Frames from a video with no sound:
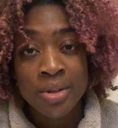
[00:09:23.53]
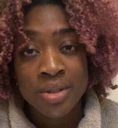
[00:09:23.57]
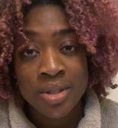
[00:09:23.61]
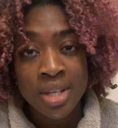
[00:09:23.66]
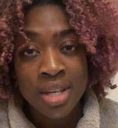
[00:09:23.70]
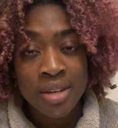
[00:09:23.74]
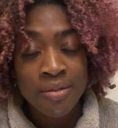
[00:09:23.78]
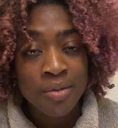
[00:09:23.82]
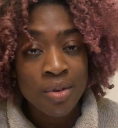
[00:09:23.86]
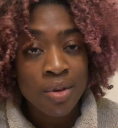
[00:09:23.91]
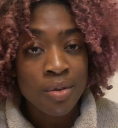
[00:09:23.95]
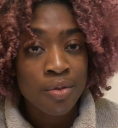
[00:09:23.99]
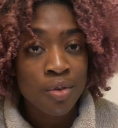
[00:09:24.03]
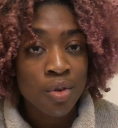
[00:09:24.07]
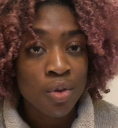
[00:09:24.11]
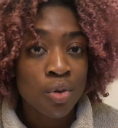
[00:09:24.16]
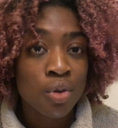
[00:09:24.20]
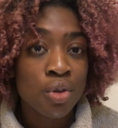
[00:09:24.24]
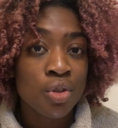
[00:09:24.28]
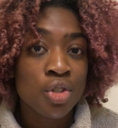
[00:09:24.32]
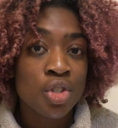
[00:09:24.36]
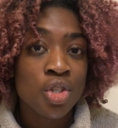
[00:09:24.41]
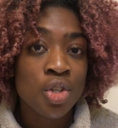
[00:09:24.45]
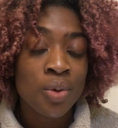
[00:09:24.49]
So even if you're
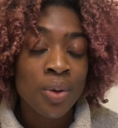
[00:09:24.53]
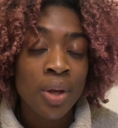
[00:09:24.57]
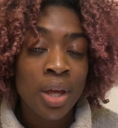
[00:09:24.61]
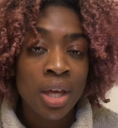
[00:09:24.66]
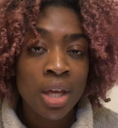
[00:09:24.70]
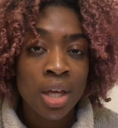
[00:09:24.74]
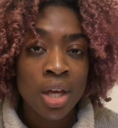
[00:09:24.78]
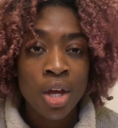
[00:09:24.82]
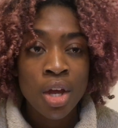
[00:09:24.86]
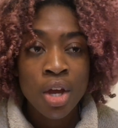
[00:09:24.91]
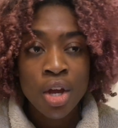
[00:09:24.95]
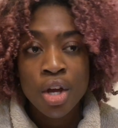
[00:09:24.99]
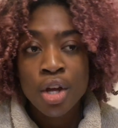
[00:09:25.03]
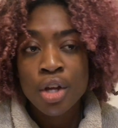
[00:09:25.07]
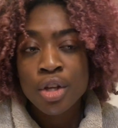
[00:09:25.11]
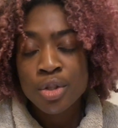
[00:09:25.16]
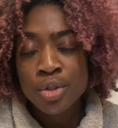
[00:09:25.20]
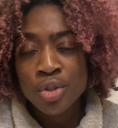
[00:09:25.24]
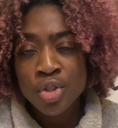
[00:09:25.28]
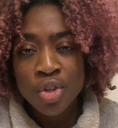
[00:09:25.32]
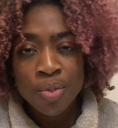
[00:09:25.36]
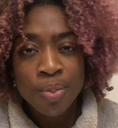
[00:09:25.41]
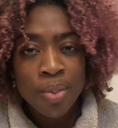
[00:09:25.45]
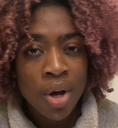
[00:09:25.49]
not doing
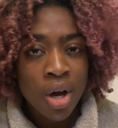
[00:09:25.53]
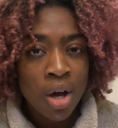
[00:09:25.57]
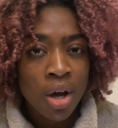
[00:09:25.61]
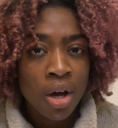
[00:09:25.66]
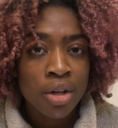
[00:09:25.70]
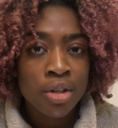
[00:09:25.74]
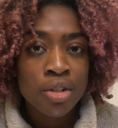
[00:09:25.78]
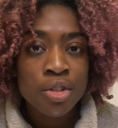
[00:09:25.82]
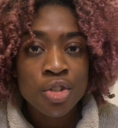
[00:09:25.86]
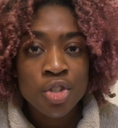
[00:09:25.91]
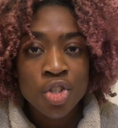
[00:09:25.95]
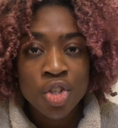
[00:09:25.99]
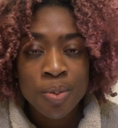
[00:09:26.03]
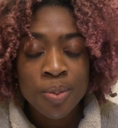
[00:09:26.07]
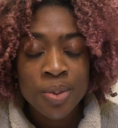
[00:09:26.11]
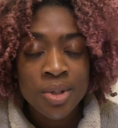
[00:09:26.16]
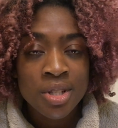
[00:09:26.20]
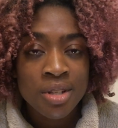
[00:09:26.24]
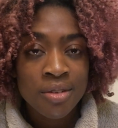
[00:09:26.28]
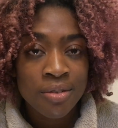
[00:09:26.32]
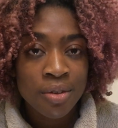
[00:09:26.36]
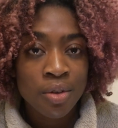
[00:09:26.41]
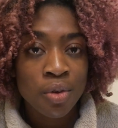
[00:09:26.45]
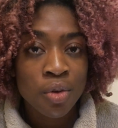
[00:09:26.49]
super hard and super
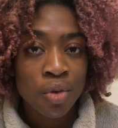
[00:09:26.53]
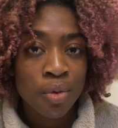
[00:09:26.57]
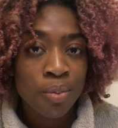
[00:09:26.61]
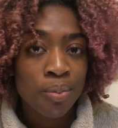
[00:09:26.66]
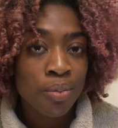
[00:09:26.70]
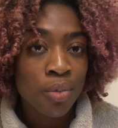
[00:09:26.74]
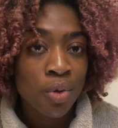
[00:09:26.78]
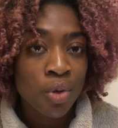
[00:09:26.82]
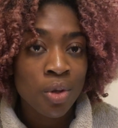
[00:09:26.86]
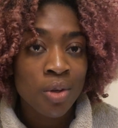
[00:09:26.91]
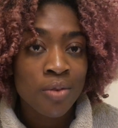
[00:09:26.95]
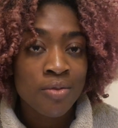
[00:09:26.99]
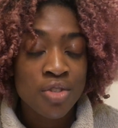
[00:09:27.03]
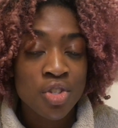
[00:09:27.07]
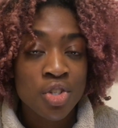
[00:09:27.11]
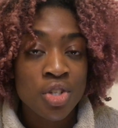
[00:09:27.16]
difficult moves,